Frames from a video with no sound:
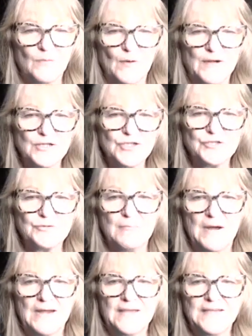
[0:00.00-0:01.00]
What a
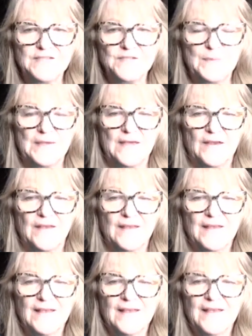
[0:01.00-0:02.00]
schmuck he's been.
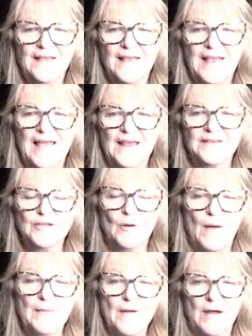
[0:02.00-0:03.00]
And,
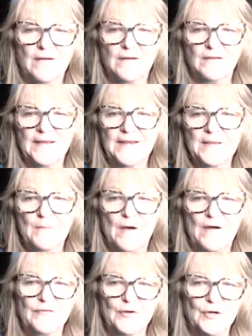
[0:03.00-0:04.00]
I'm not going to let him
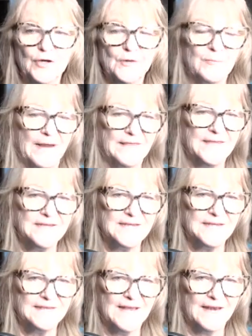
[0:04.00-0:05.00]
off the hook by
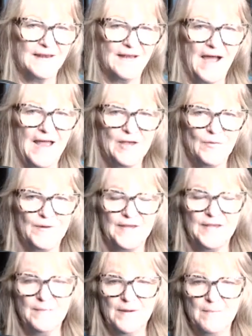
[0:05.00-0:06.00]
thinking that I owe
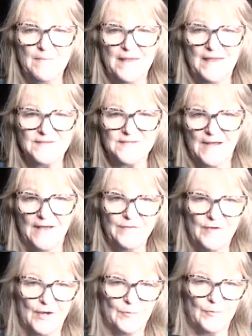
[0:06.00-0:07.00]
him an amends, that I've
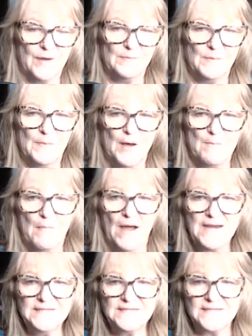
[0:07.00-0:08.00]
got a problem on
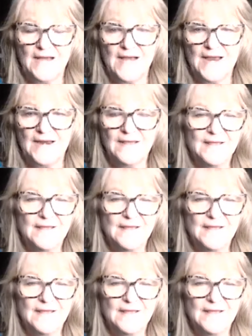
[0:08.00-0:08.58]
my side.